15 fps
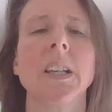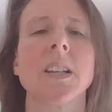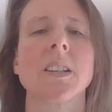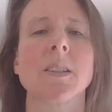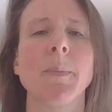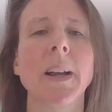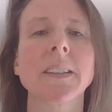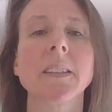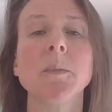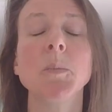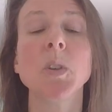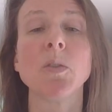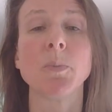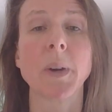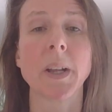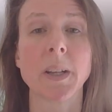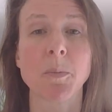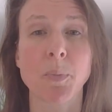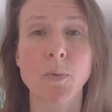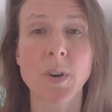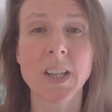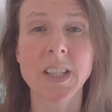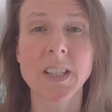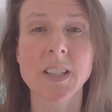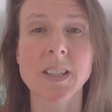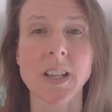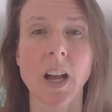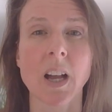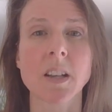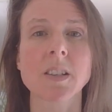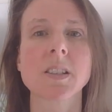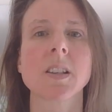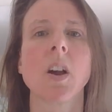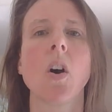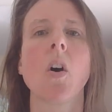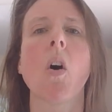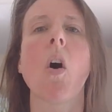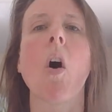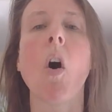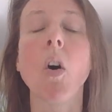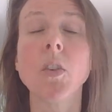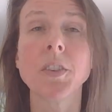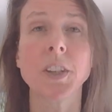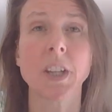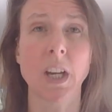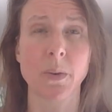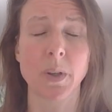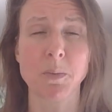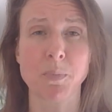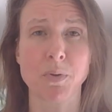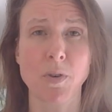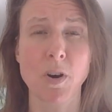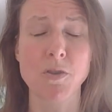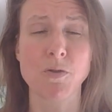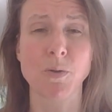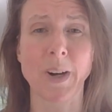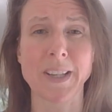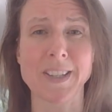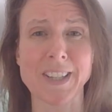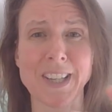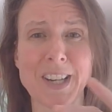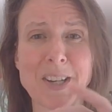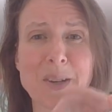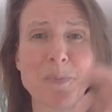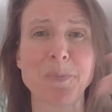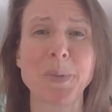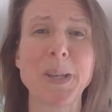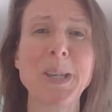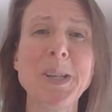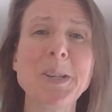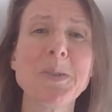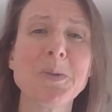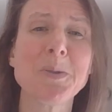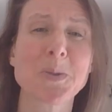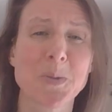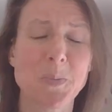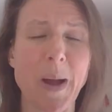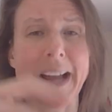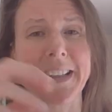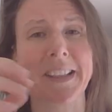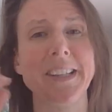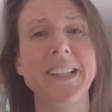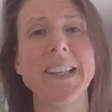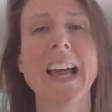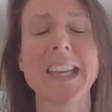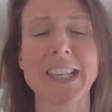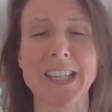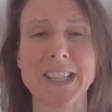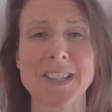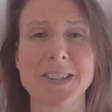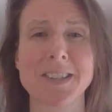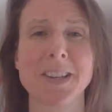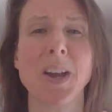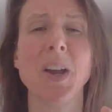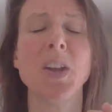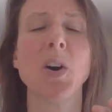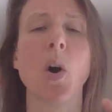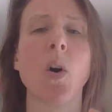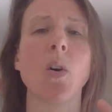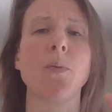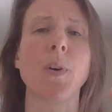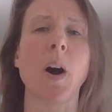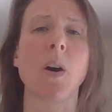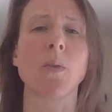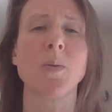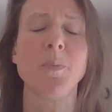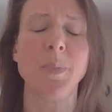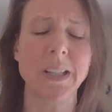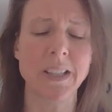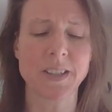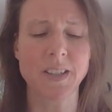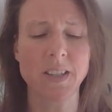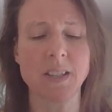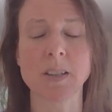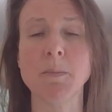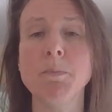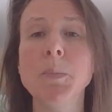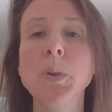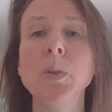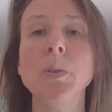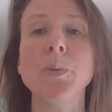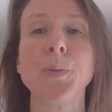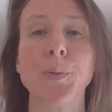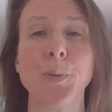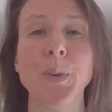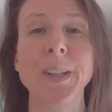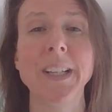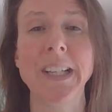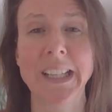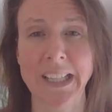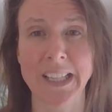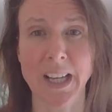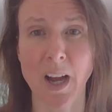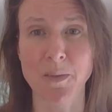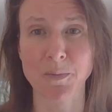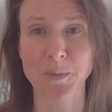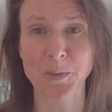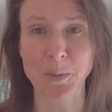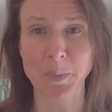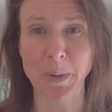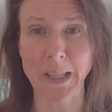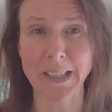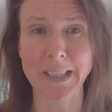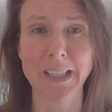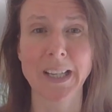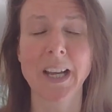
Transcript: somatic movement brings us ongoing progress. It kind of peels back the layers of our ability to move freely and comfortably.